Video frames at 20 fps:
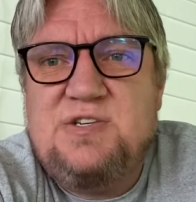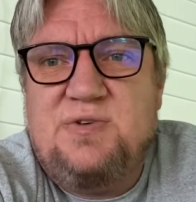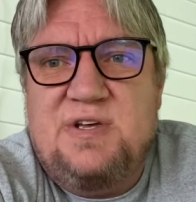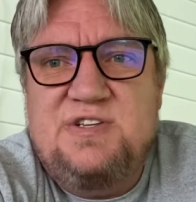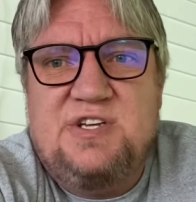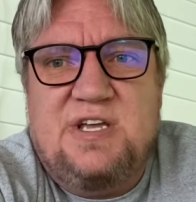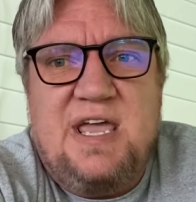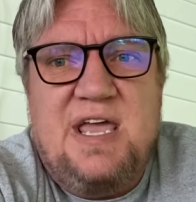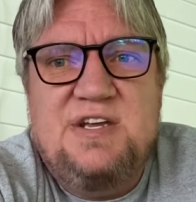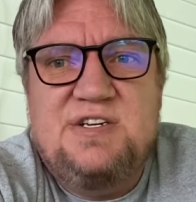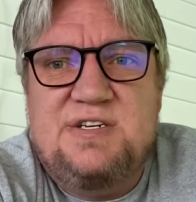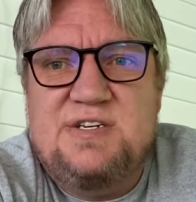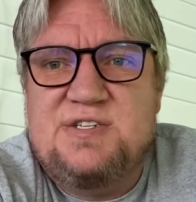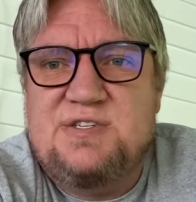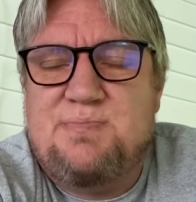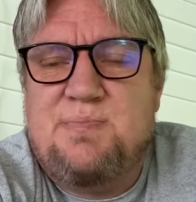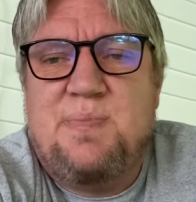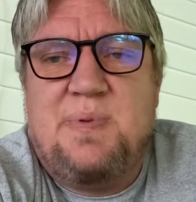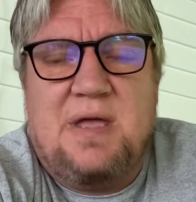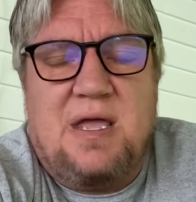education is
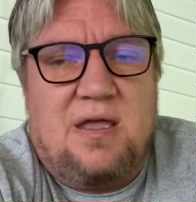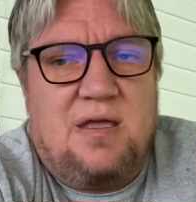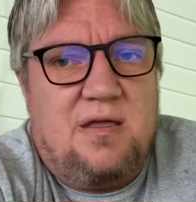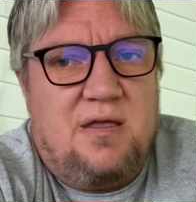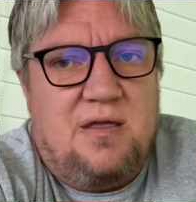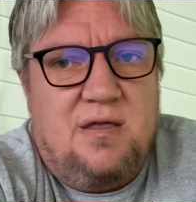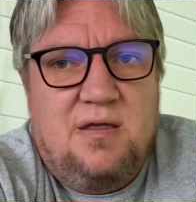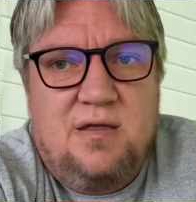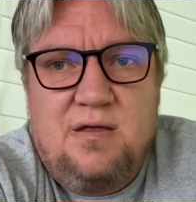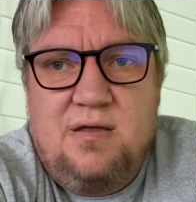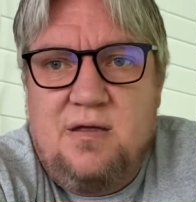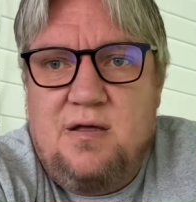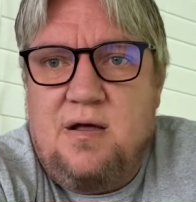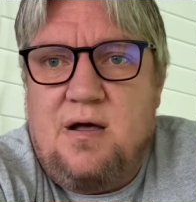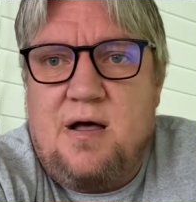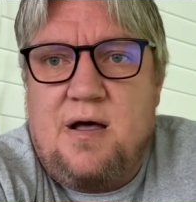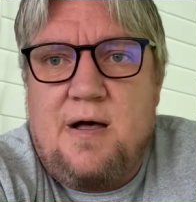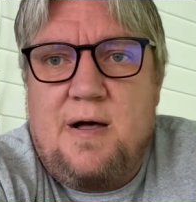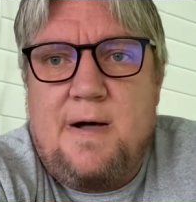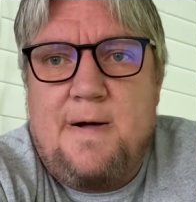big.
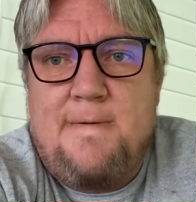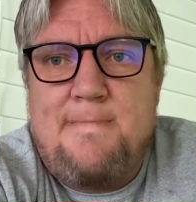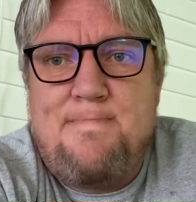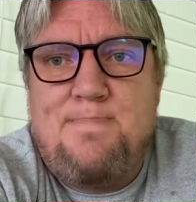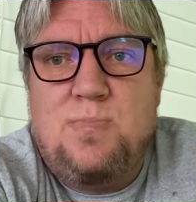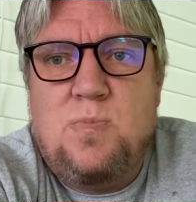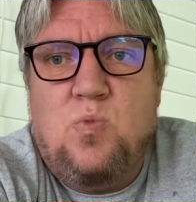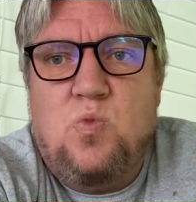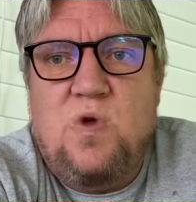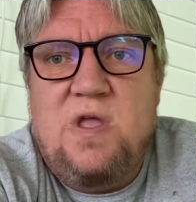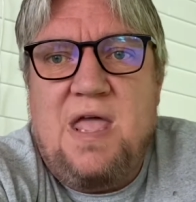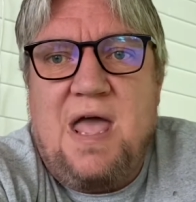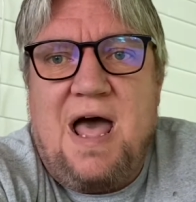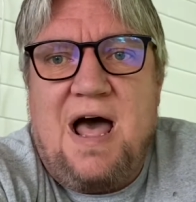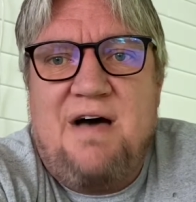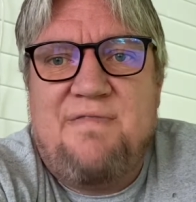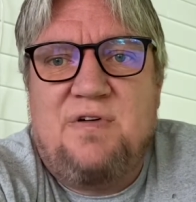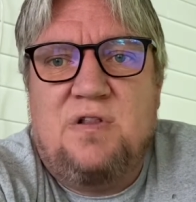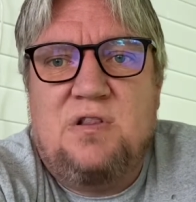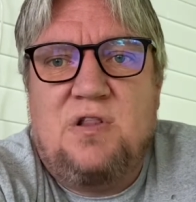We
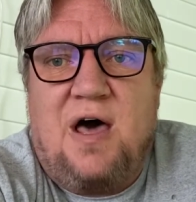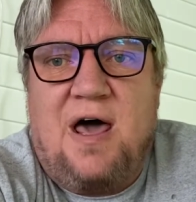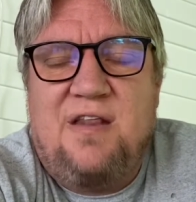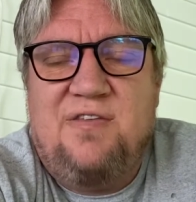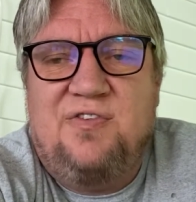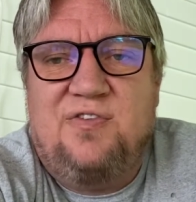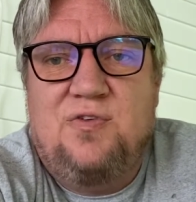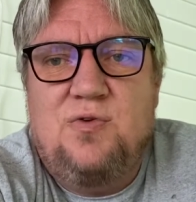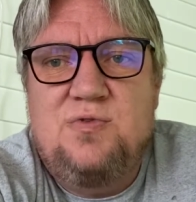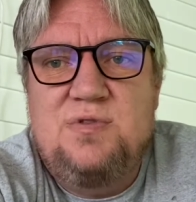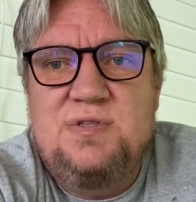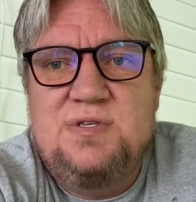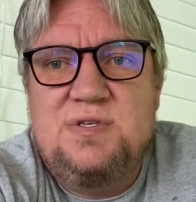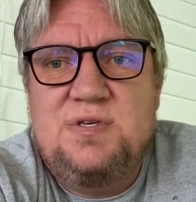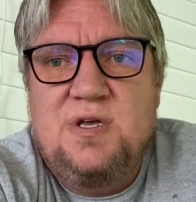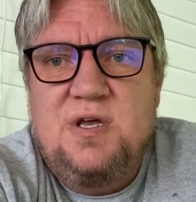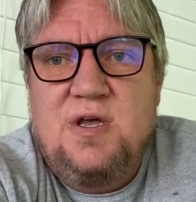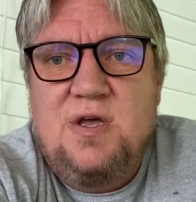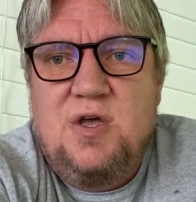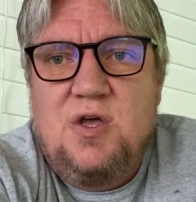have a lot of students
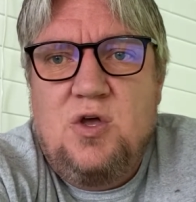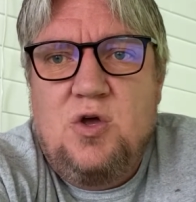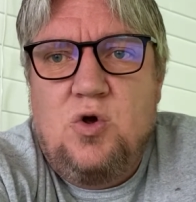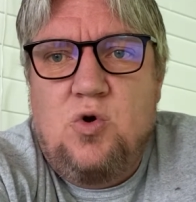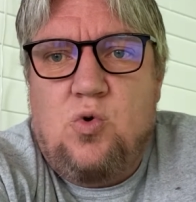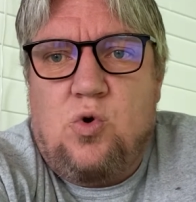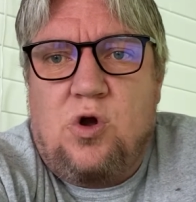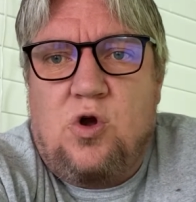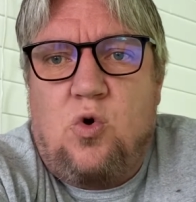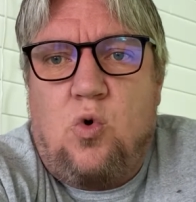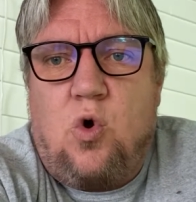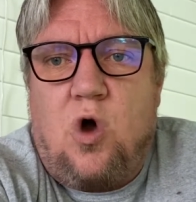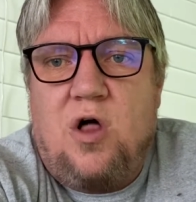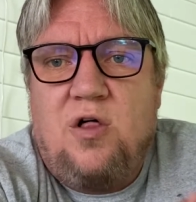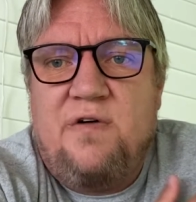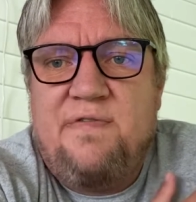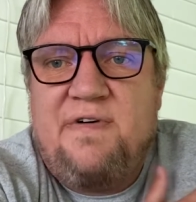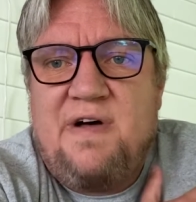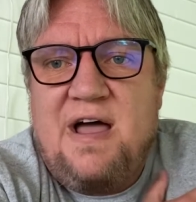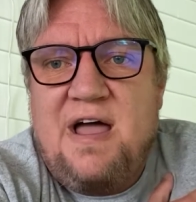who are
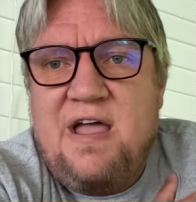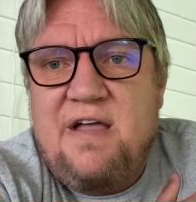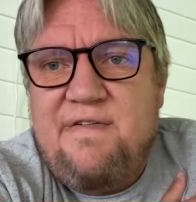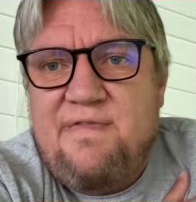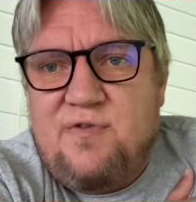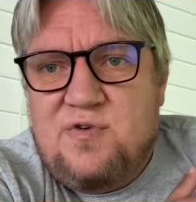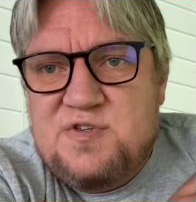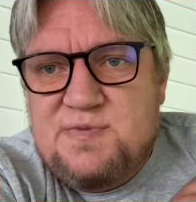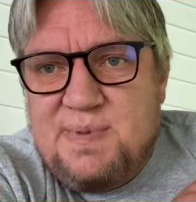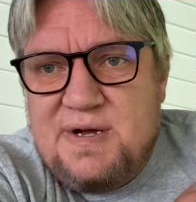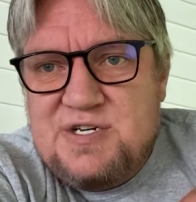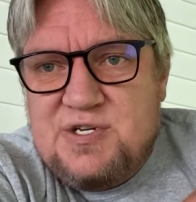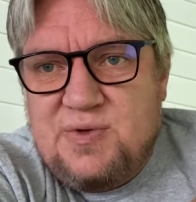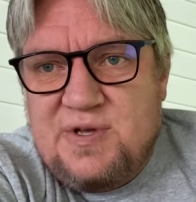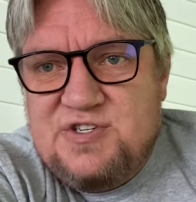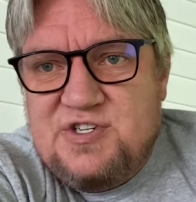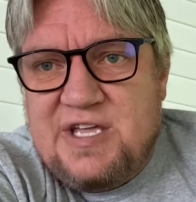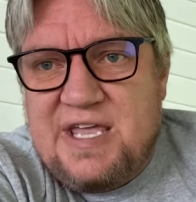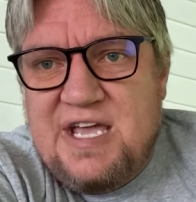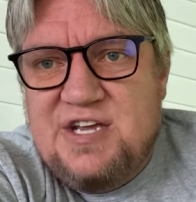qualifying for special
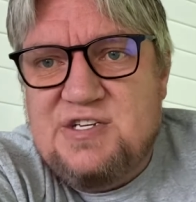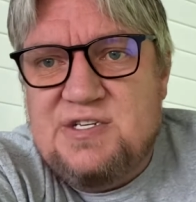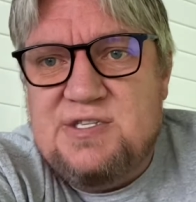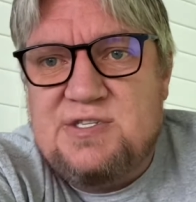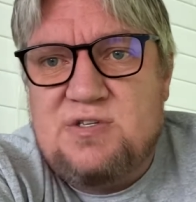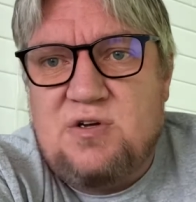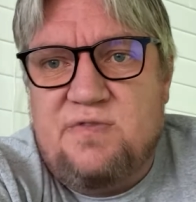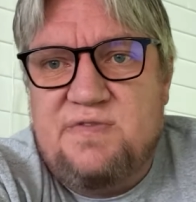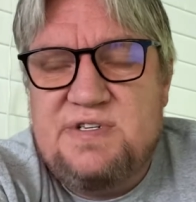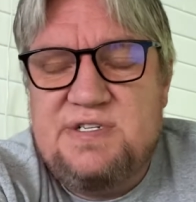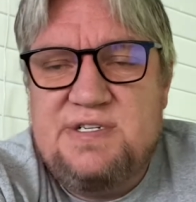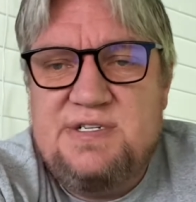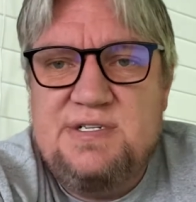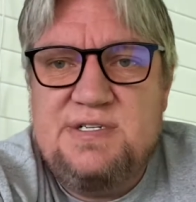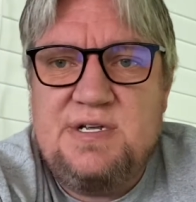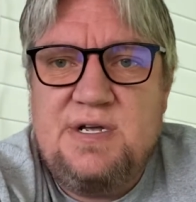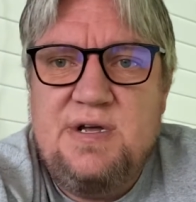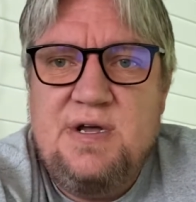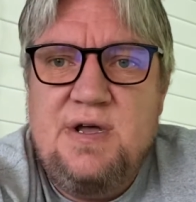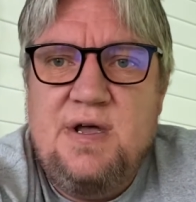education services.